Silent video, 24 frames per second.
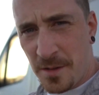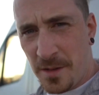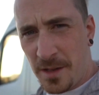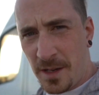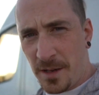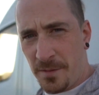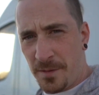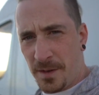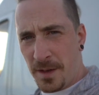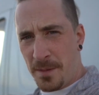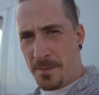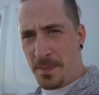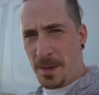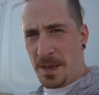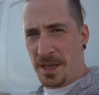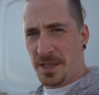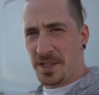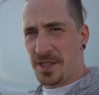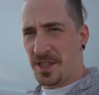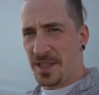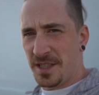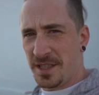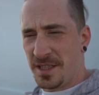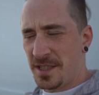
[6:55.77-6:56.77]
the lovely
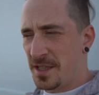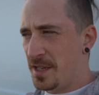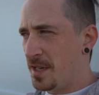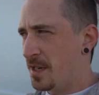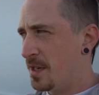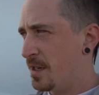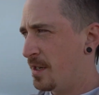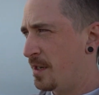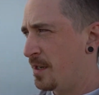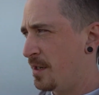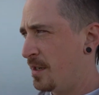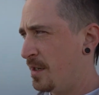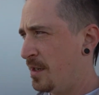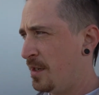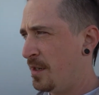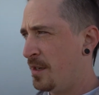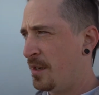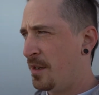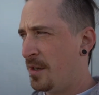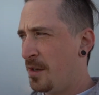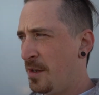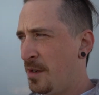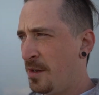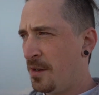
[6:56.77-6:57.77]
beaches
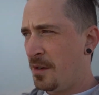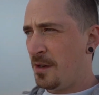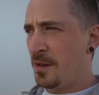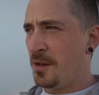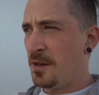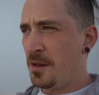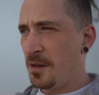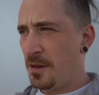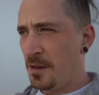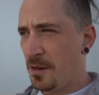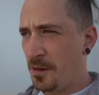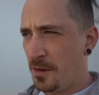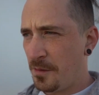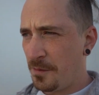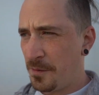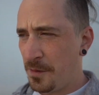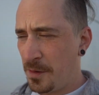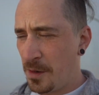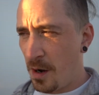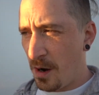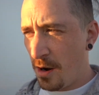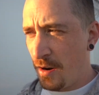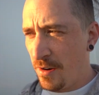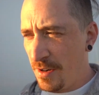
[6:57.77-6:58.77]
of
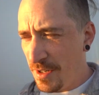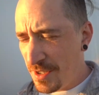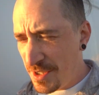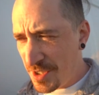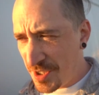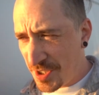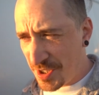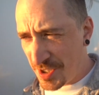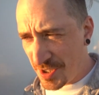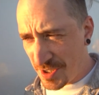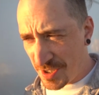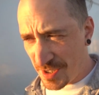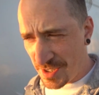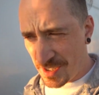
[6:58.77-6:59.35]
Norwich.